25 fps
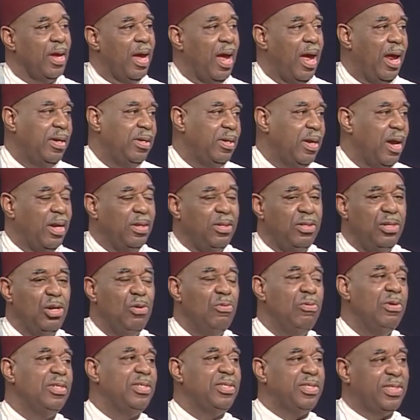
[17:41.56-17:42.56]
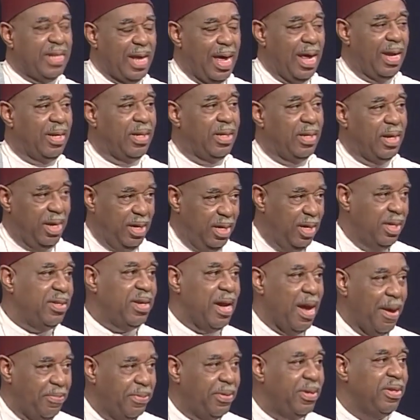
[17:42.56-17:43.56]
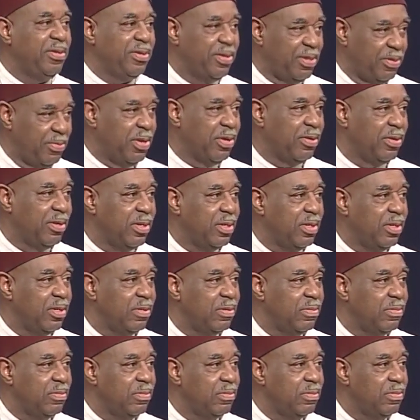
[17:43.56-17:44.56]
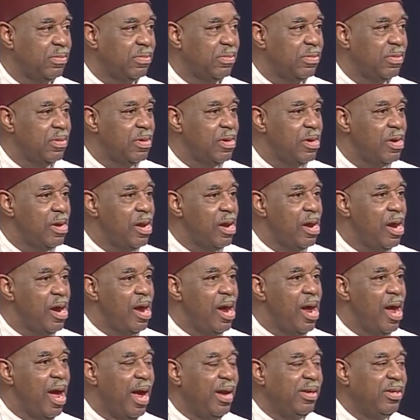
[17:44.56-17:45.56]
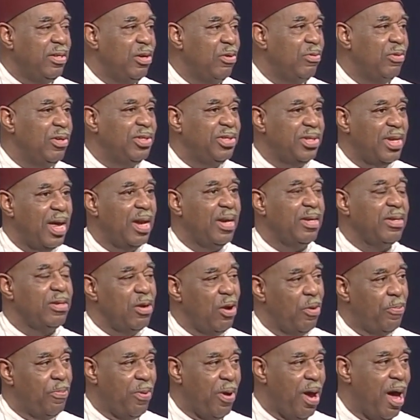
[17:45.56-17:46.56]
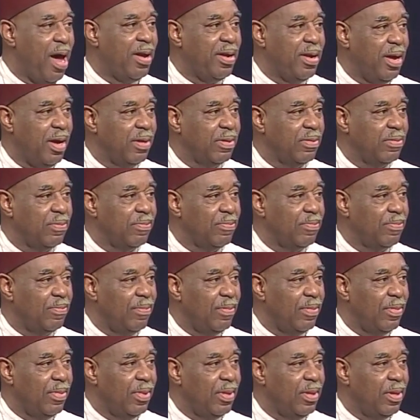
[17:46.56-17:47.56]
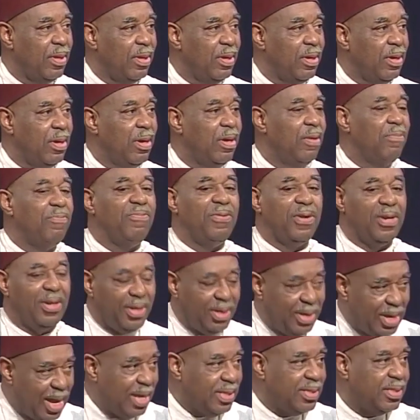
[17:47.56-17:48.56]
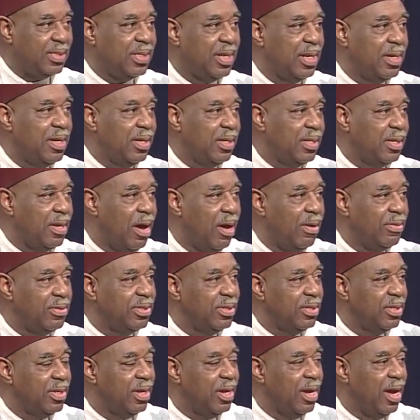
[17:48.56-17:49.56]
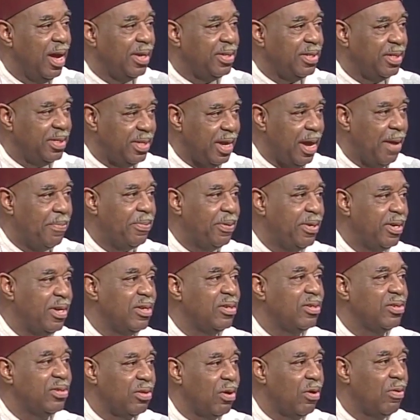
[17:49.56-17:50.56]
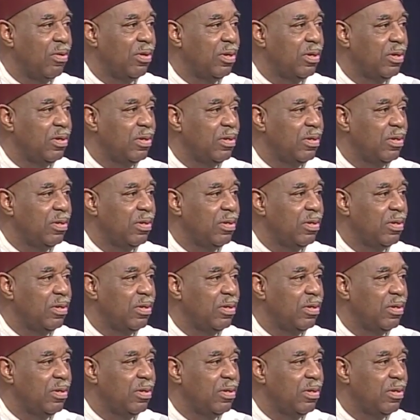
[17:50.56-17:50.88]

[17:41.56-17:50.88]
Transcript: And you were selling in the Japanese community. And you were selling your product for less than it cost at the Japanese store.